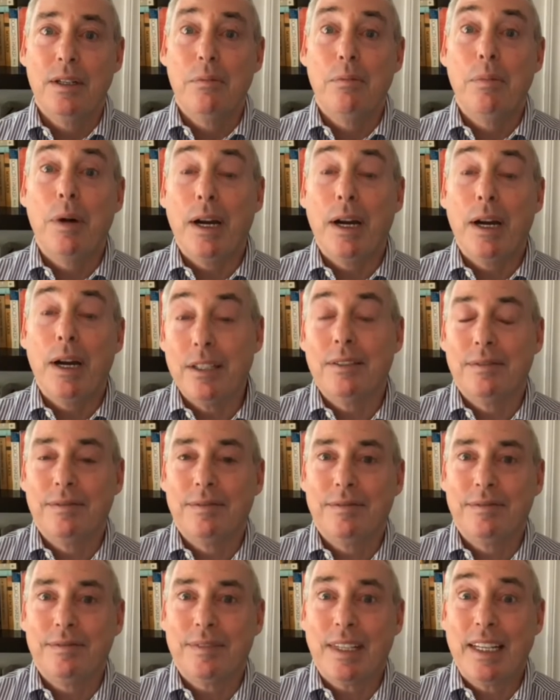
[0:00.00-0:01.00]
But,
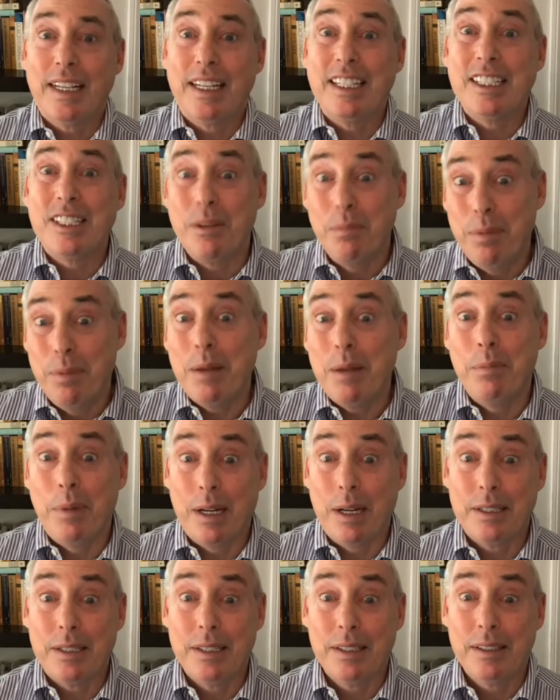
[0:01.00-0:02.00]
and it's a big
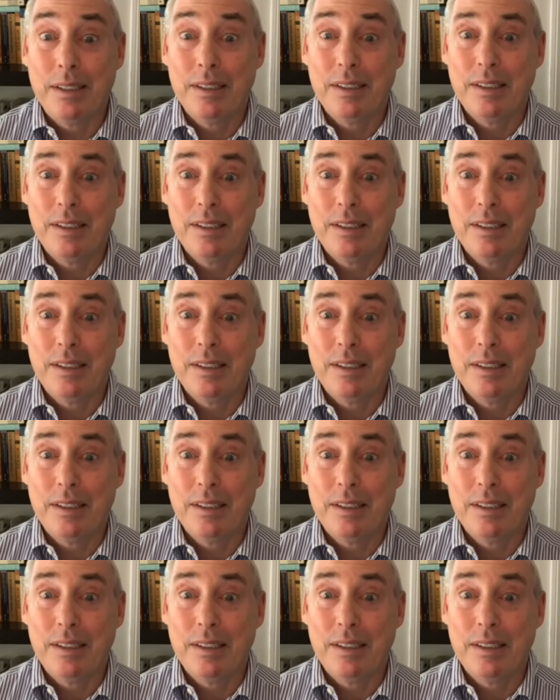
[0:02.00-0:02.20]
but,